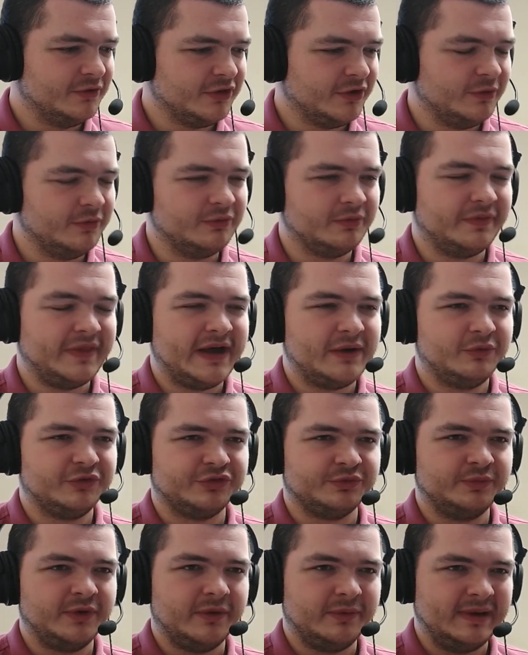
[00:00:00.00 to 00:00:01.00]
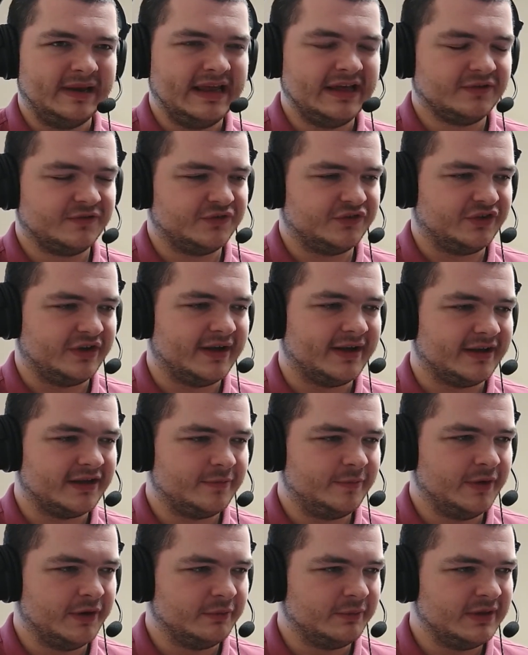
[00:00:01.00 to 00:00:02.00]
Although that wasn't where we left Jack,
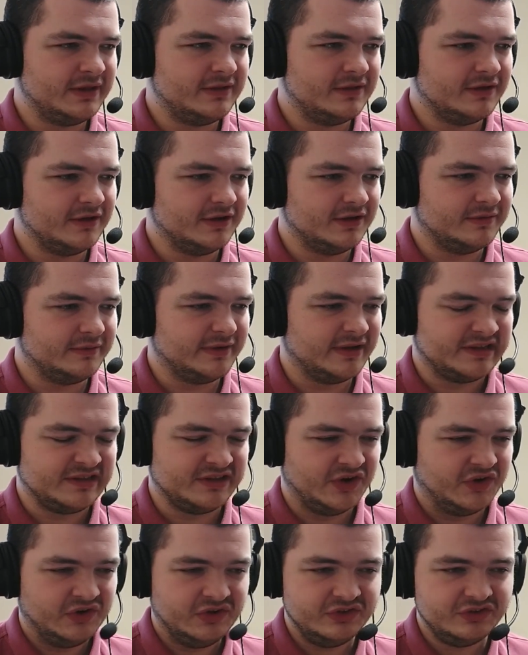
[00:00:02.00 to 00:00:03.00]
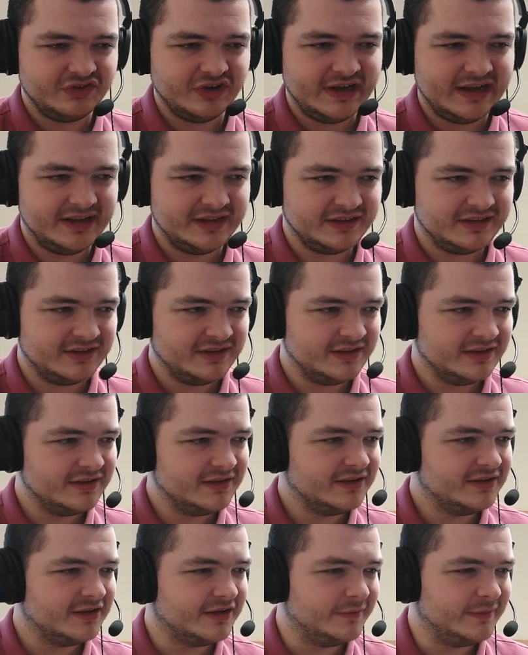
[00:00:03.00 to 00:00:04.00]
but we... A young Jack?
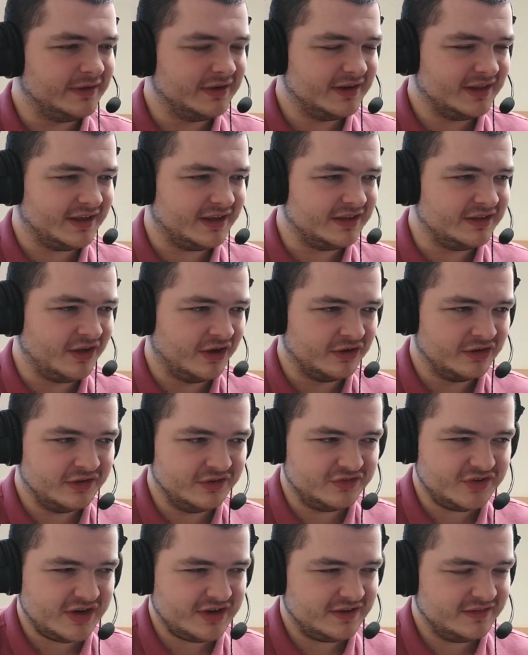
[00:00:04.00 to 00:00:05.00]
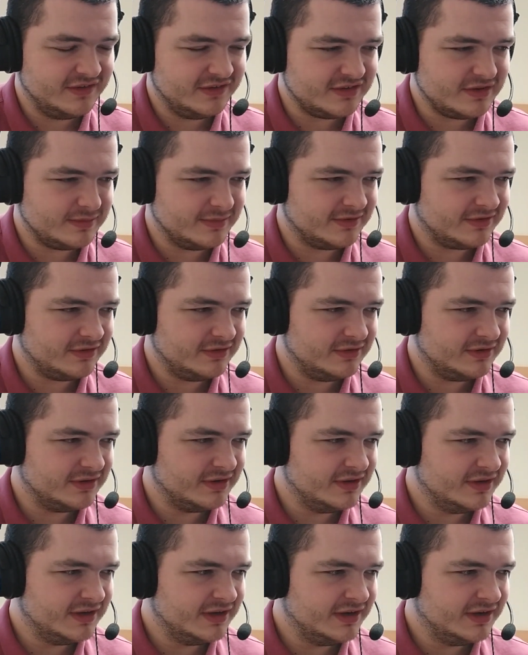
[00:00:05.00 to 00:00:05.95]
Are we going to get a younger Jack in this episode?